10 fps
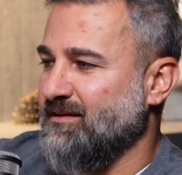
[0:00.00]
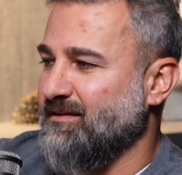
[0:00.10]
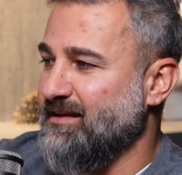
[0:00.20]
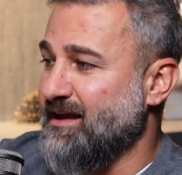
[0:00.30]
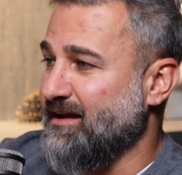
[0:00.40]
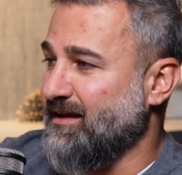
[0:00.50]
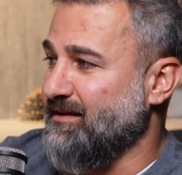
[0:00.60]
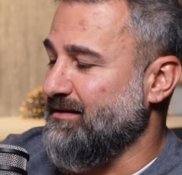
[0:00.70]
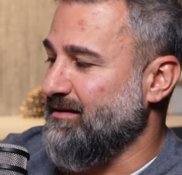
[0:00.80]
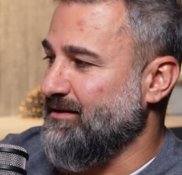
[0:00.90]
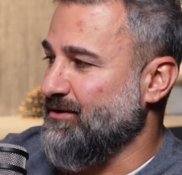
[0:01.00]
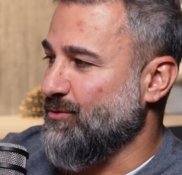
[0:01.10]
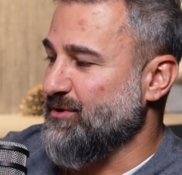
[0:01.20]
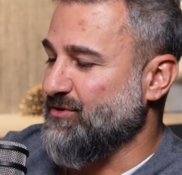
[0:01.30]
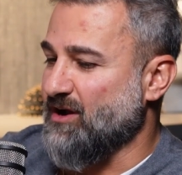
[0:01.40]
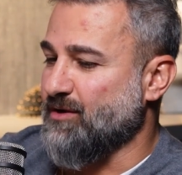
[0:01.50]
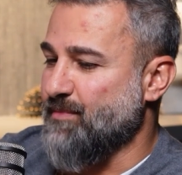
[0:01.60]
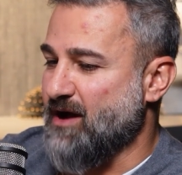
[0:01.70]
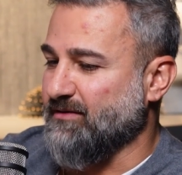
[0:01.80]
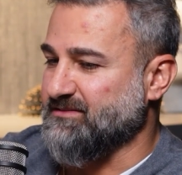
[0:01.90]
Yeah, and we talk
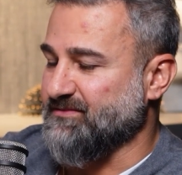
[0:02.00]
about its